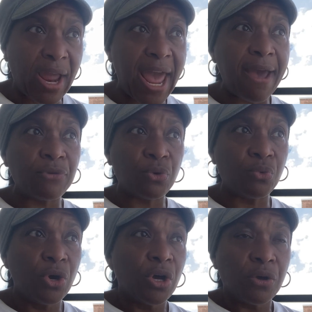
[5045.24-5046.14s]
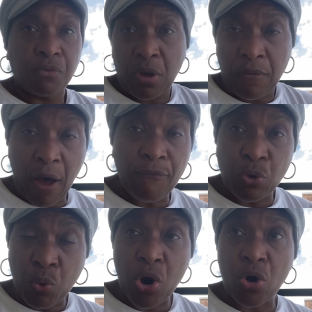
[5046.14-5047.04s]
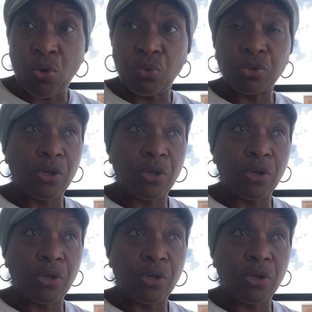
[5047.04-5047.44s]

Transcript: have you of the world